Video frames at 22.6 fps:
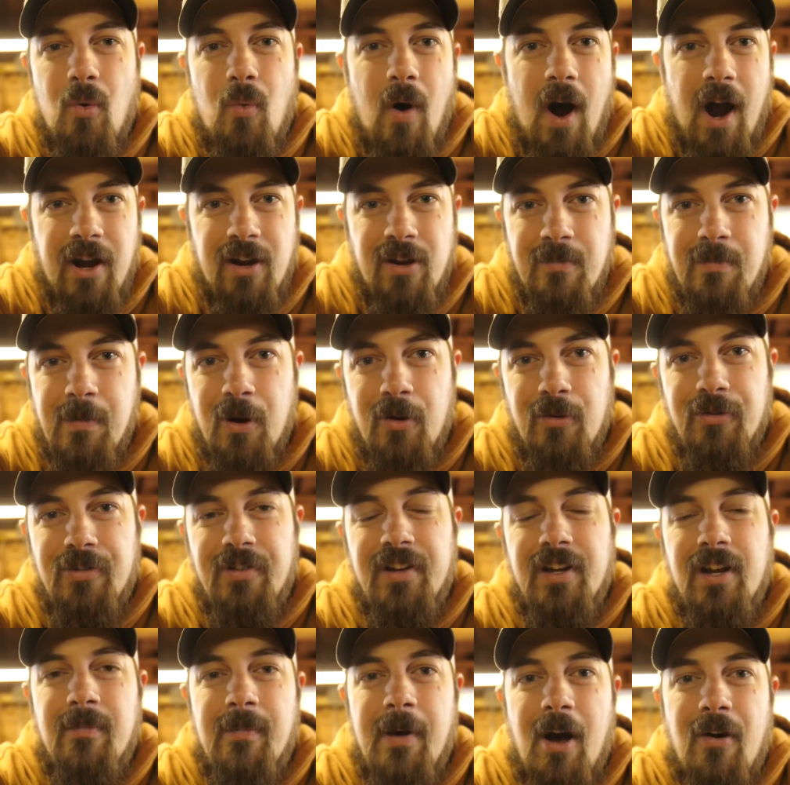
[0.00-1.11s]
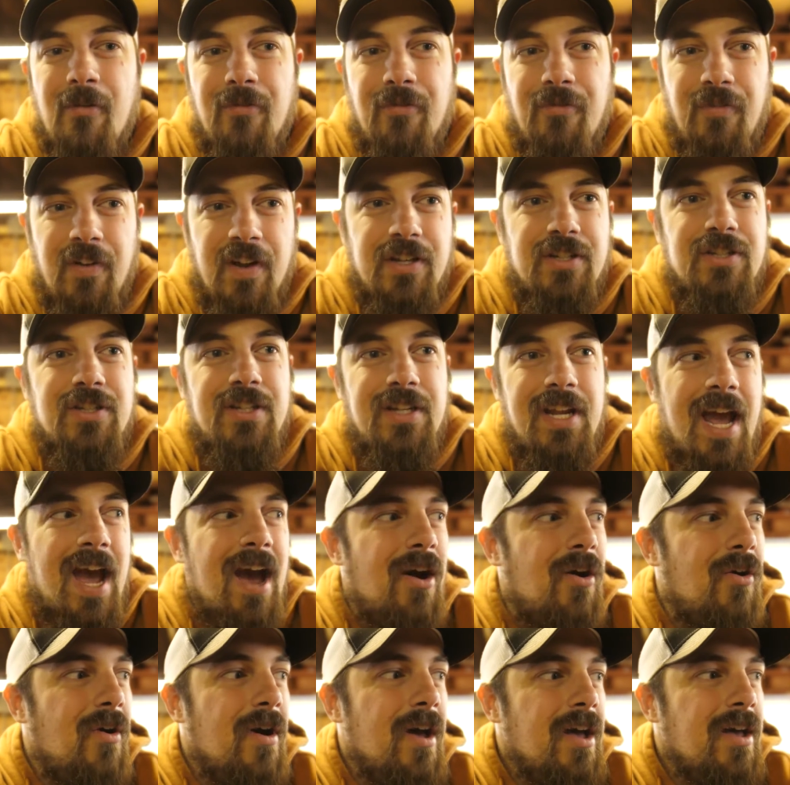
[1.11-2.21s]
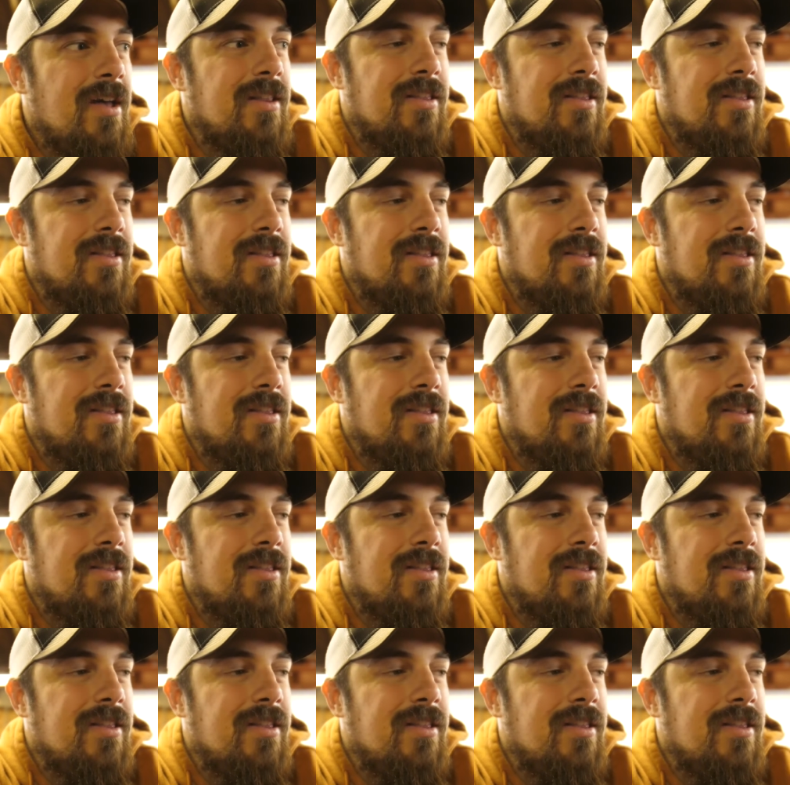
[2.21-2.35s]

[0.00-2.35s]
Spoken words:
Why are you posting about fish now?